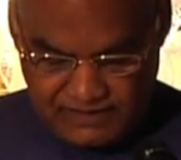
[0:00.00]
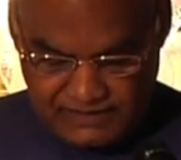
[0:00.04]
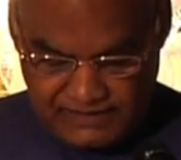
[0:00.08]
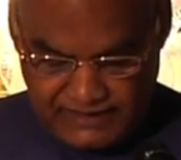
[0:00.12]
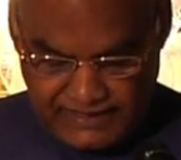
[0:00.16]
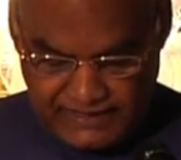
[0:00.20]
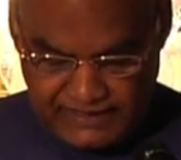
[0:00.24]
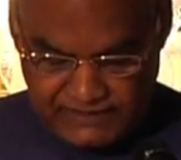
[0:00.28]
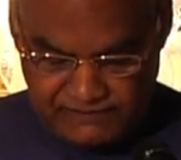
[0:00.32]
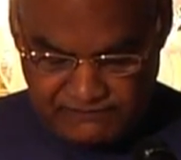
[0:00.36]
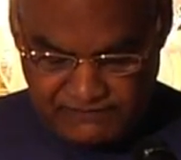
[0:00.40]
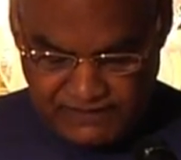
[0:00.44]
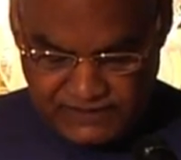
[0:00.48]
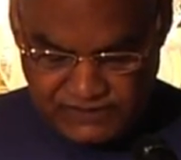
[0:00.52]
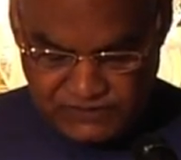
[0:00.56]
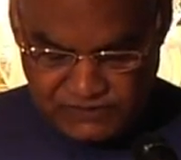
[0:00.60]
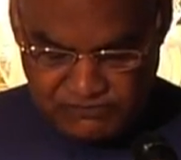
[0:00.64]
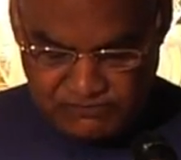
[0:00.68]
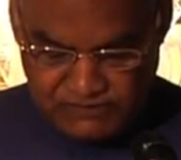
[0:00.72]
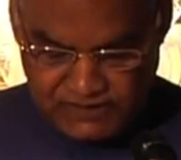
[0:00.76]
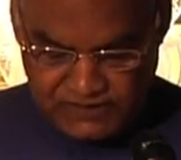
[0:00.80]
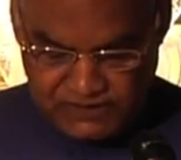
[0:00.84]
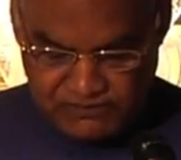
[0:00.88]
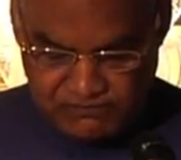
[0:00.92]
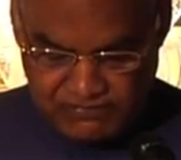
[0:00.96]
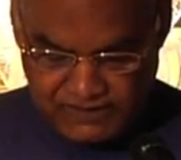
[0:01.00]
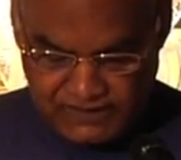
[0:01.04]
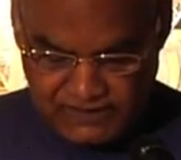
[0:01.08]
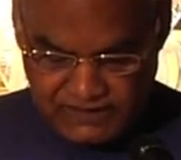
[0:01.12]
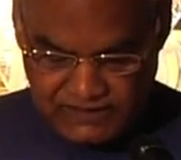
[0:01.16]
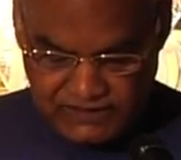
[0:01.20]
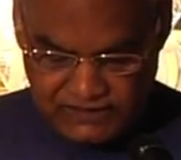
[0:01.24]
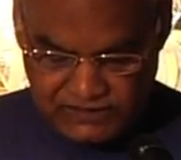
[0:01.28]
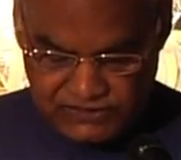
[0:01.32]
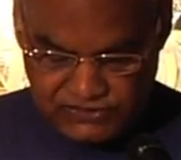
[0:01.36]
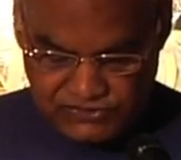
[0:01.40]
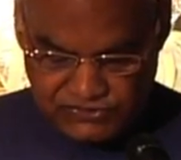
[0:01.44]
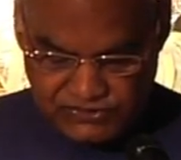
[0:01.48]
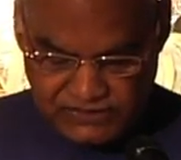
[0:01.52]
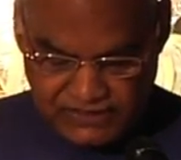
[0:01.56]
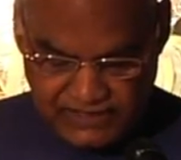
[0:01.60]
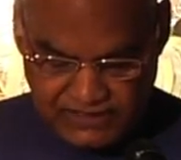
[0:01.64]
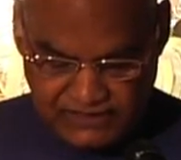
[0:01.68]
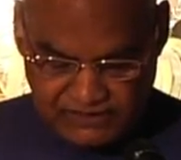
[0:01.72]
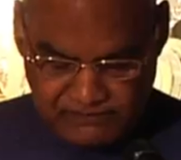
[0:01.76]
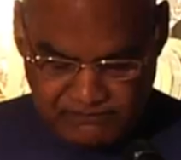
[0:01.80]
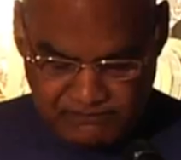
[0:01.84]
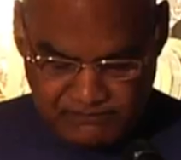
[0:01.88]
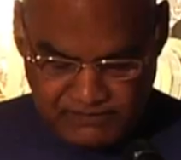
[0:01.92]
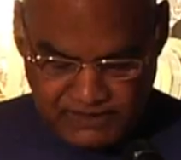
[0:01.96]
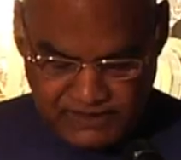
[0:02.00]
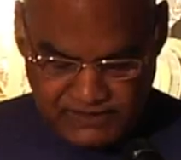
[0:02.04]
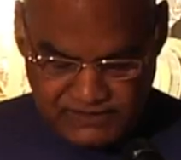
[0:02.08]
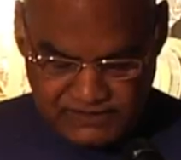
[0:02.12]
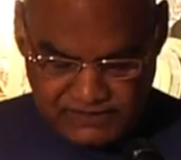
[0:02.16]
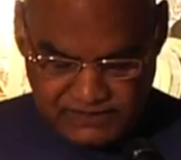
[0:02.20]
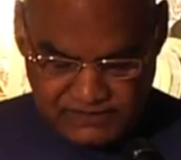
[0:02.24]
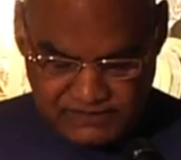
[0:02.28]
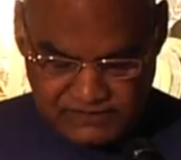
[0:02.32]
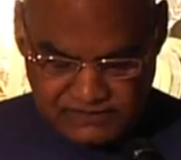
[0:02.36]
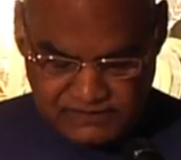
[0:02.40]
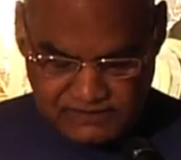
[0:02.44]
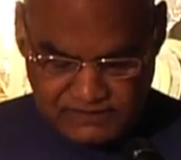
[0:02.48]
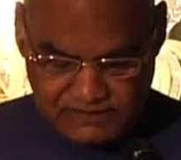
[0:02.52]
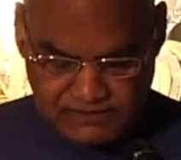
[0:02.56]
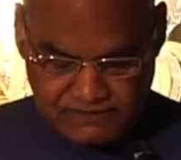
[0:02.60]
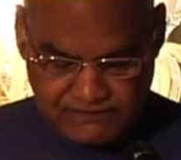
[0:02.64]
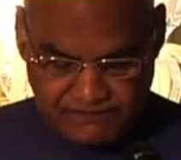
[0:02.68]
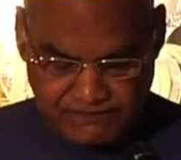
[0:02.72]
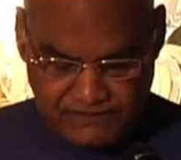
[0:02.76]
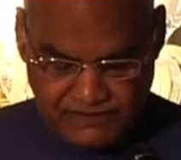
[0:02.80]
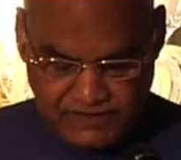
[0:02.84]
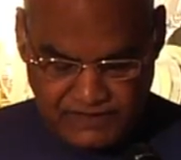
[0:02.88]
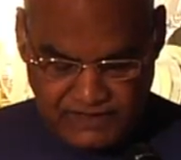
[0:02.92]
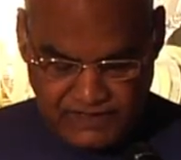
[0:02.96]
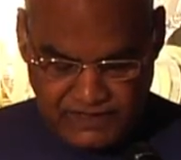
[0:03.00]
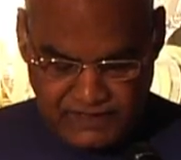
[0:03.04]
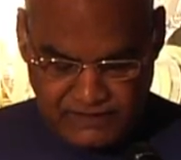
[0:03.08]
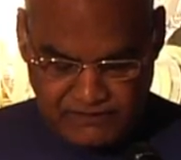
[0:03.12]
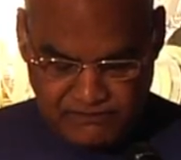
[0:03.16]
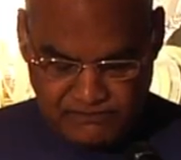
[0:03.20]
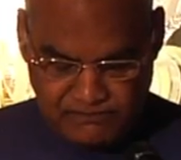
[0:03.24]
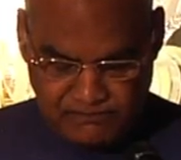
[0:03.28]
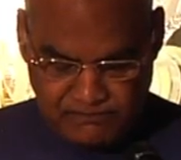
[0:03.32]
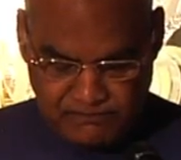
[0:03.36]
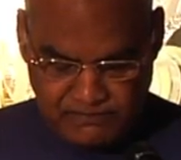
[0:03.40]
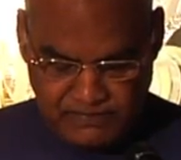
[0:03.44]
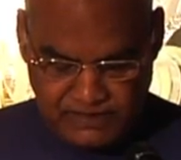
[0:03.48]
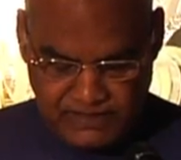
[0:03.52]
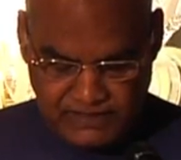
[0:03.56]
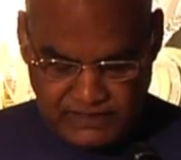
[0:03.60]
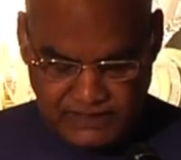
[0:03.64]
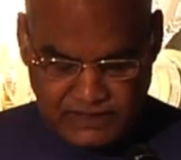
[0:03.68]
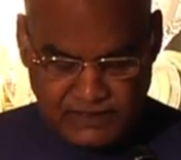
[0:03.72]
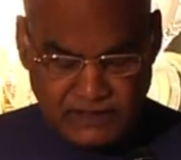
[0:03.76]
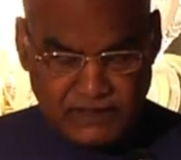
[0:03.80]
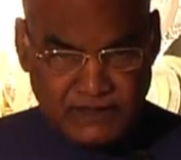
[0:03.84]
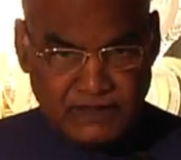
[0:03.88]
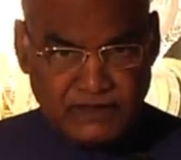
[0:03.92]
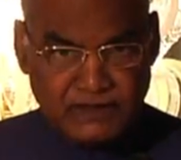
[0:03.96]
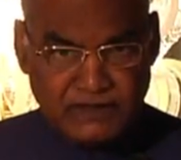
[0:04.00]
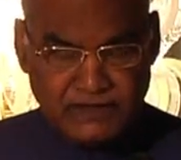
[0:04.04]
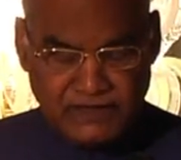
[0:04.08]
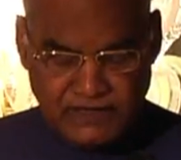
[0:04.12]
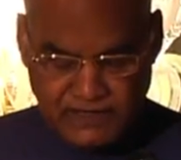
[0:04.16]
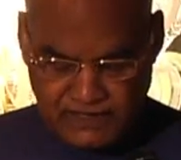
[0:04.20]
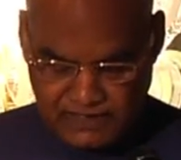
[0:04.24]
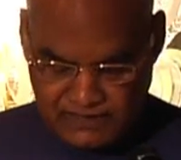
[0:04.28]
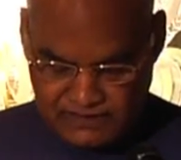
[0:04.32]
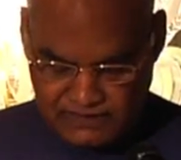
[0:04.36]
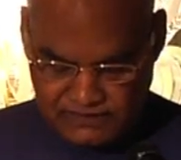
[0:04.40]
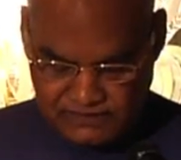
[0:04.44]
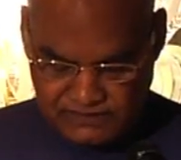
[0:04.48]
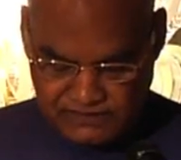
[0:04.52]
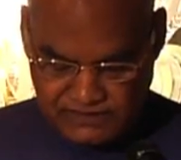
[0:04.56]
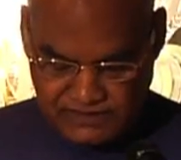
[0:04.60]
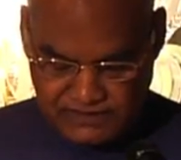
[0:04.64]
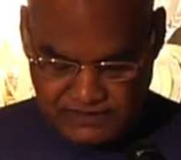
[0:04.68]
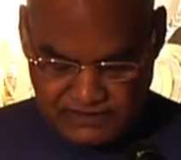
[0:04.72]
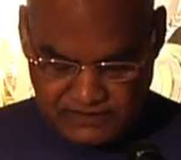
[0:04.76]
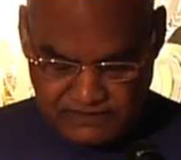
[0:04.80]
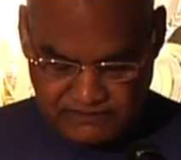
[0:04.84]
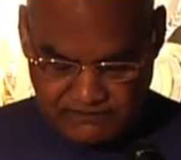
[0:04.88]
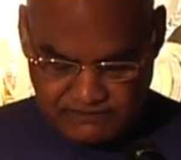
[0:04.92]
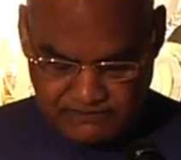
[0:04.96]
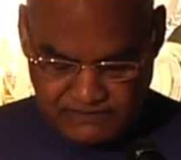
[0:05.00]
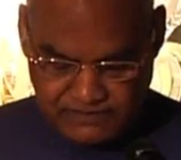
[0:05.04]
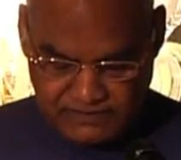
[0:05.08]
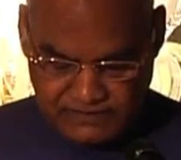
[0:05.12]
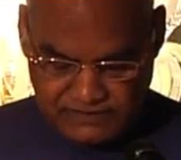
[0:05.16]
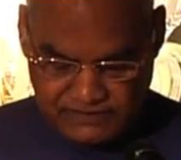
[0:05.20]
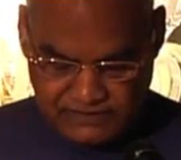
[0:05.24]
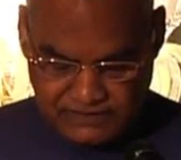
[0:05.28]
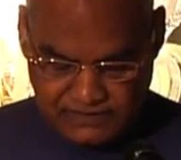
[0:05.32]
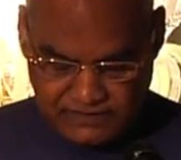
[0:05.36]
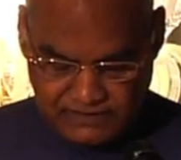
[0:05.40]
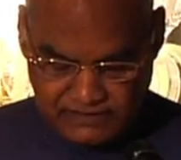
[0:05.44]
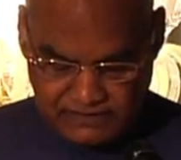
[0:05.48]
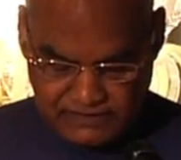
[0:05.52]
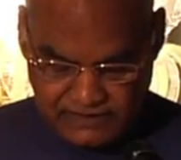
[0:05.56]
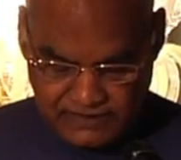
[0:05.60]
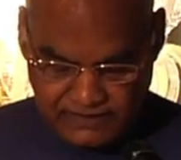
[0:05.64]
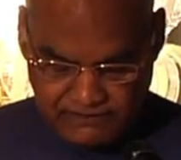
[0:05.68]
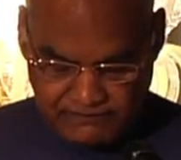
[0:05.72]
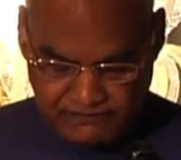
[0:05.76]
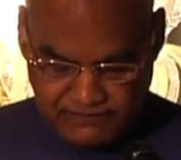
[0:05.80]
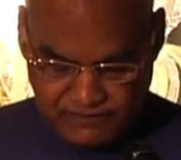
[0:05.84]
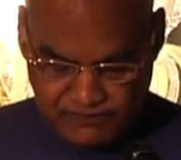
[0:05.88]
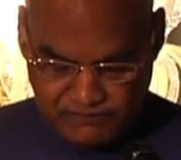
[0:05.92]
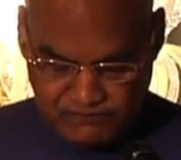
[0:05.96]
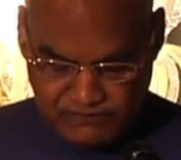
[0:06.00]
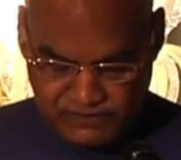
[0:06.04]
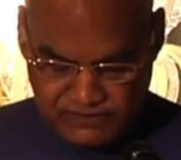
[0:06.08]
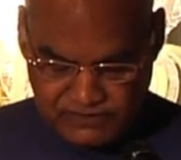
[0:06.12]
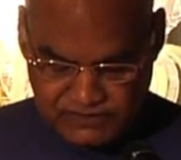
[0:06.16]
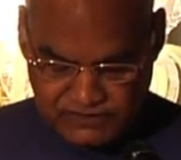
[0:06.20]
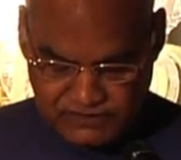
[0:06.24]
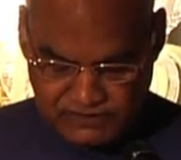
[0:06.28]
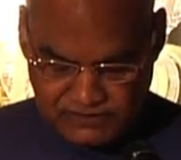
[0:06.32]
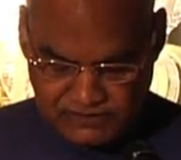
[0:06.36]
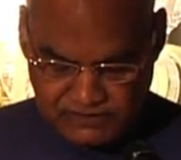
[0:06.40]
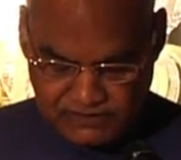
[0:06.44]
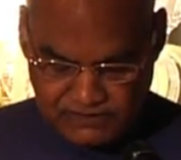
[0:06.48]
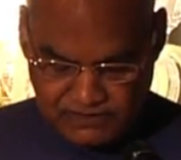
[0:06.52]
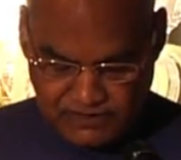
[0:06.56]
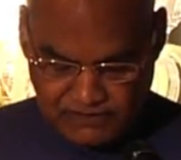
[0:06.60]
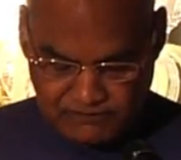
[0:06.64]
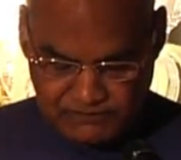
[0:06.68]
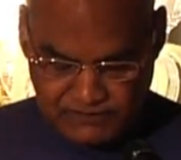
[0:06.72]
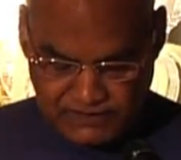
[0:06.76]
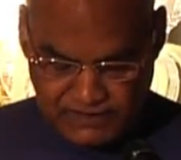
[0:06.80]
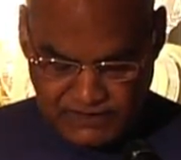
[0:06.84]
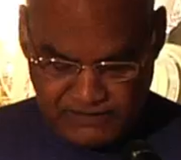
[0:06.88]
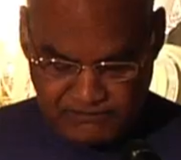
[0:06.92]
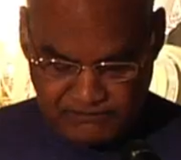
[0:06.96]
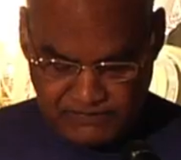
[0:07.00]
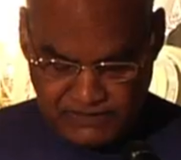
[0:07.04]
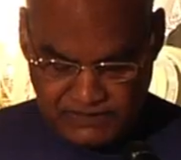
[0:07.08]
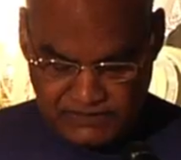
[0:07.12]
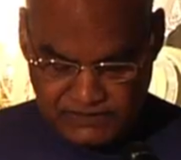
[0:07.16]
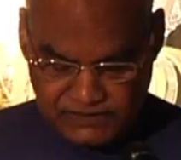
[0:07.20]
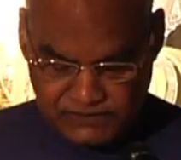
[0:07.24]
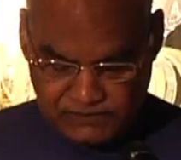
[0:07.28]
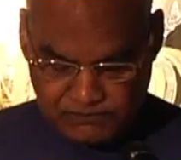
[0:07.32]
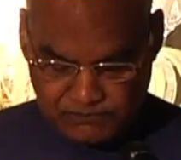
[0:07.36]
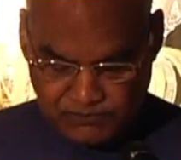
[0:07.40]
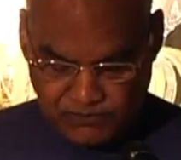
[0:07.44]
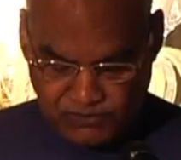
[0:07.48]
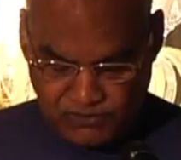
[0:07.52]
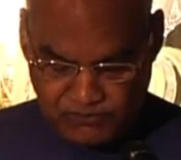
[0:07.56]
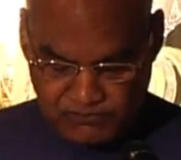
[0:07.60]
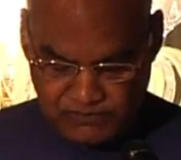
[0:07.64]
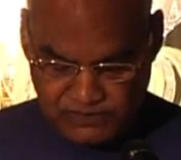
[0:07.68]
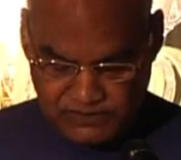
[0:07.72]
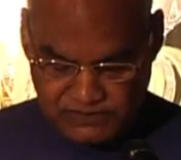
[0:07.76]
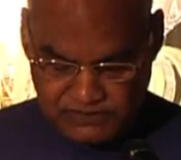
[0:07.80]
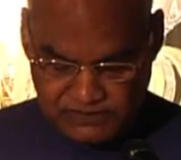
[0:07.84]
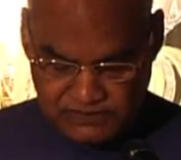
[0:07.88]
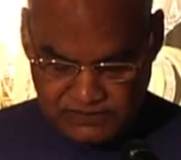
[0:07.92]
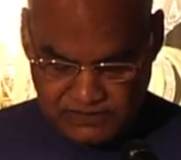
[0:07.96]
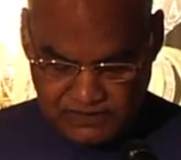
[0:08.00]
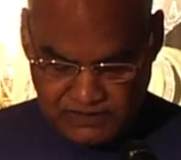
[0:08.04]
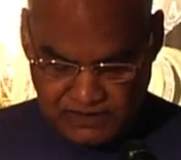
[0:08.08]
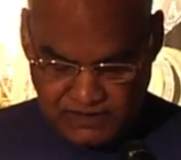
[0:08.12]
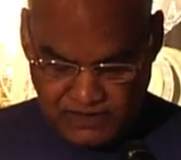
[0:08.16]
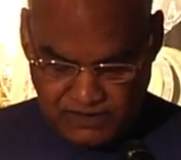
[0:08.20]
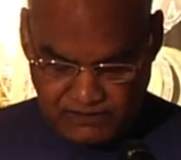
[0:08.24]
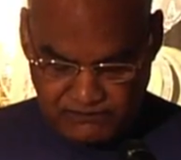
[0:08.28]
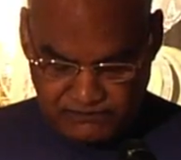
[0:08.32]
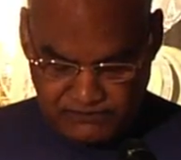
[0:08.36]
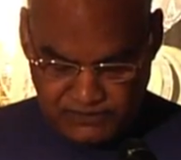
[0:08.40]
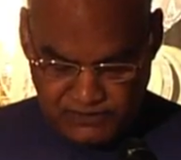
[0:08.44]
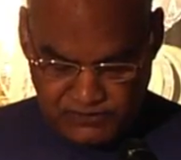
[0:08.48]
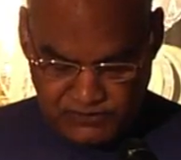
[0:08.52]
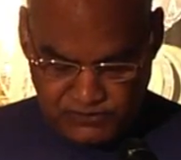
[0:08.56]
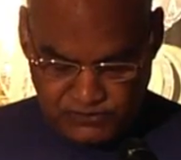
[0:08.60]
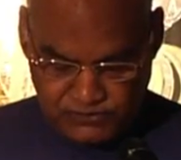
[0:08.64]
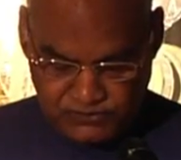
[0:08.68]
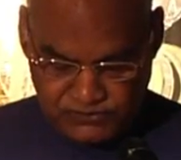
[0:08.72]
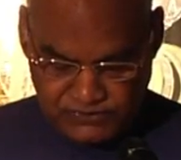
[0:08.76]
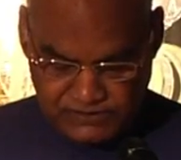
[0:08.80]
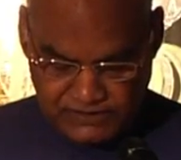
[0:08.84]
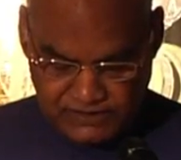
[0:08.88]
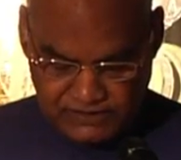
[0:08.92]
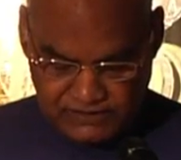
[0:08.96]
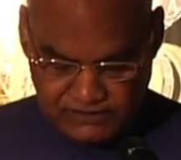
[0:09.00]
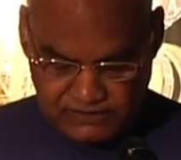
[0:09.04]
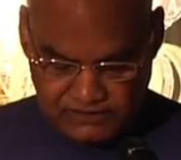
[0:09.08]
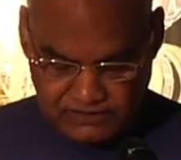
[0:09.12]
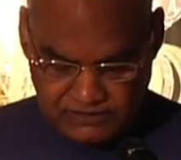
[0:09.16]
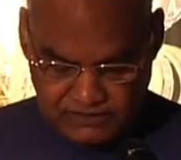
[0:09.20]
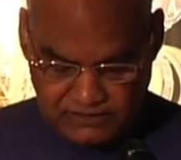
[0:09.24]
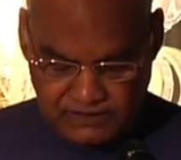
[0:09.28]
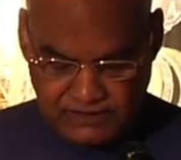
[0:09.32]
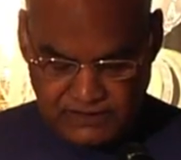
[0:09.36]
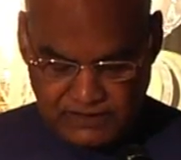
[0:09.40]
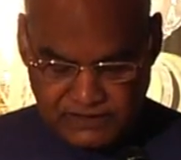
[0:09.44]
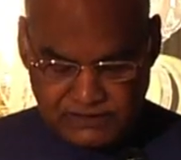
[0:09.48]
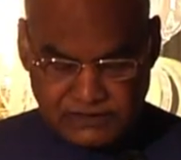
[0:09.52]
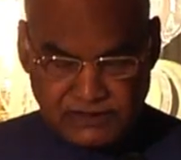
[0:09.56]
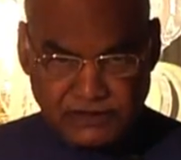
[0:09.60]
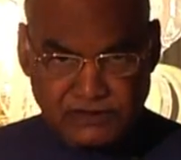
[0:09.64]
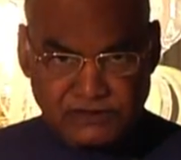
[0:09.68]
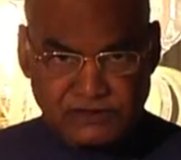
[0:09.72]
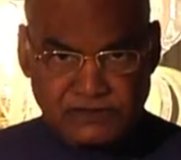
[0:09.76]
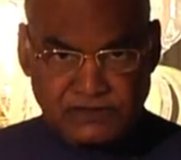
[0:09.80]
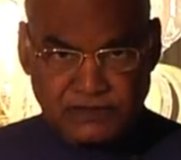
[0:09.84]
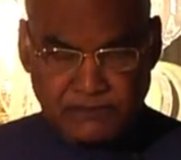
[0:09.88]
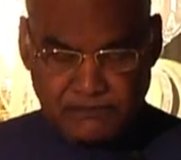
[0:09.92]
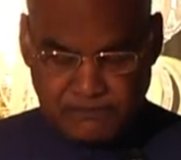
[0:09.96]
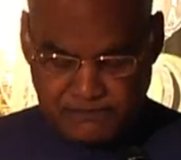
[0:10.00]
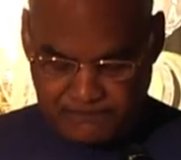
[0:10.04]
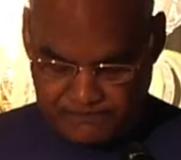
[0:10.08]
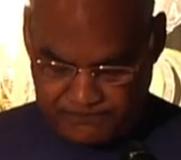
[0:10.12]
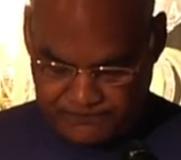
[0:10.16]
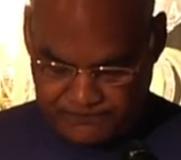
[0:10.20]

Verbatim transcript: The investment by Czech majors in Make in India initiative is a reaffirmation of the immense promise of Indo-Czech relationship.